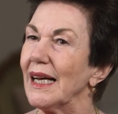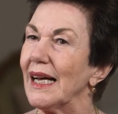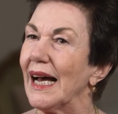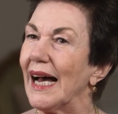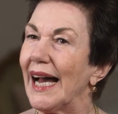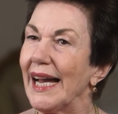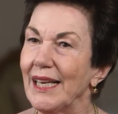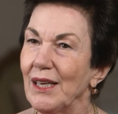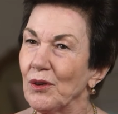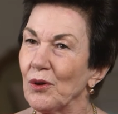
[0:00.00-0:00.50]

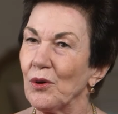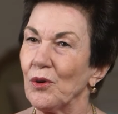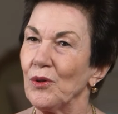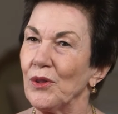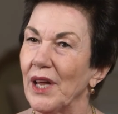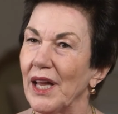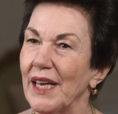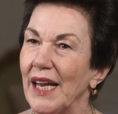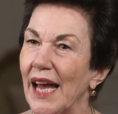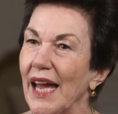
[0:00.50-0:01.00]
I know
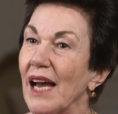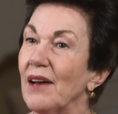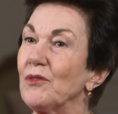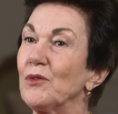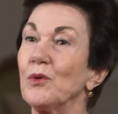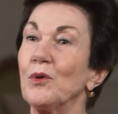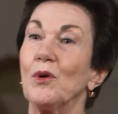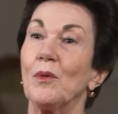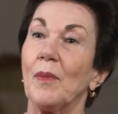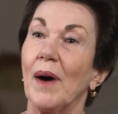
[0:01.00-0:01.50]
that I have
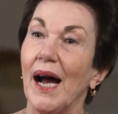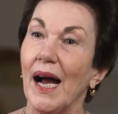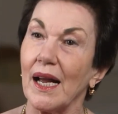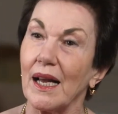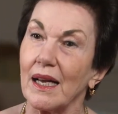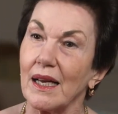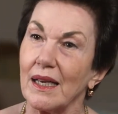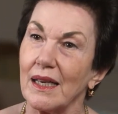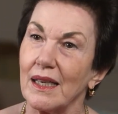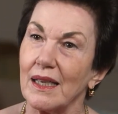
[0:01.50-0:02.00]
to go
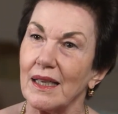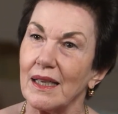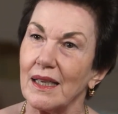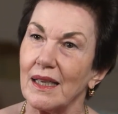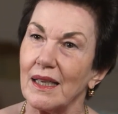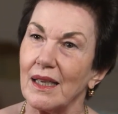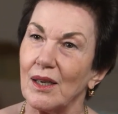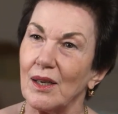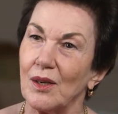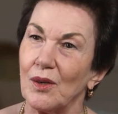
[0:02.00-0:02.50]
back
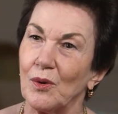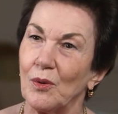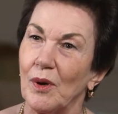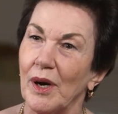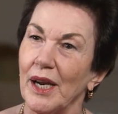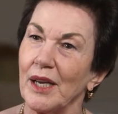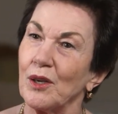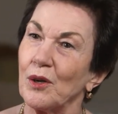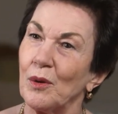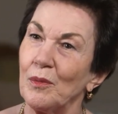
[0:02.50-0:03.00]
where
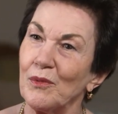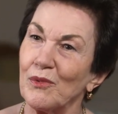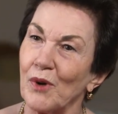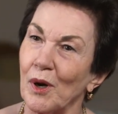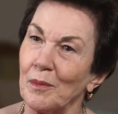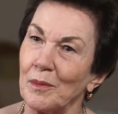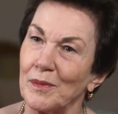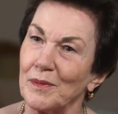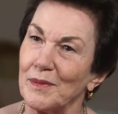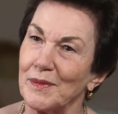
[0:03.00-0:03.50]
I come
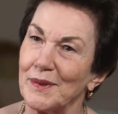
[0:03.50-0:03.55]
from.